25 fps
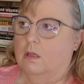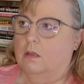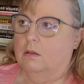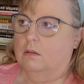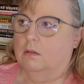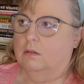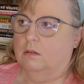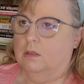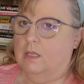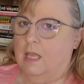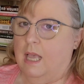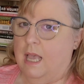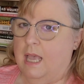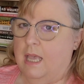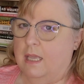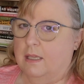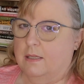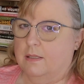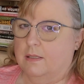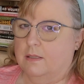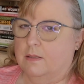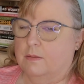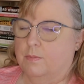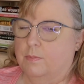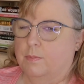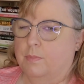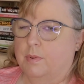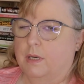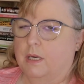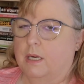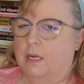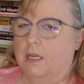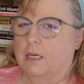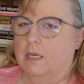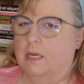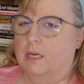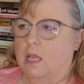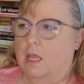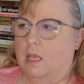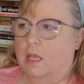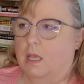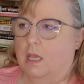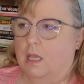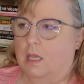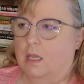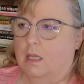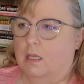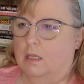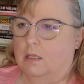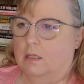less, but
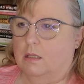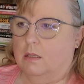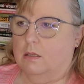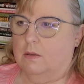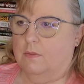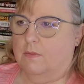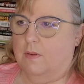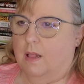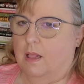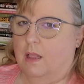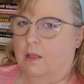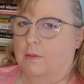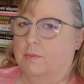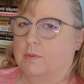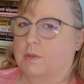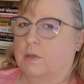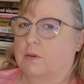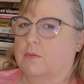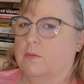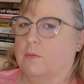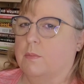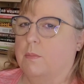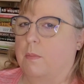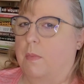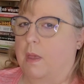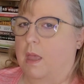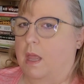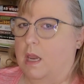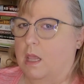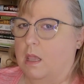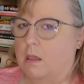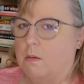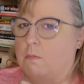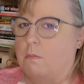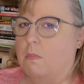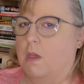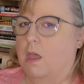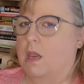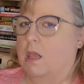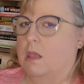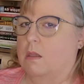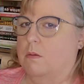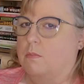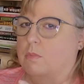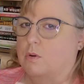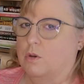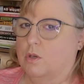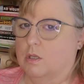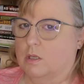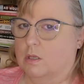it develops over many,
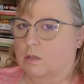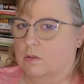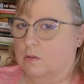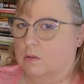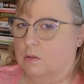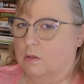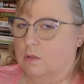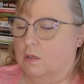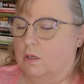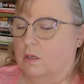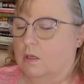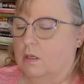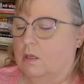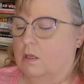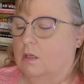many books.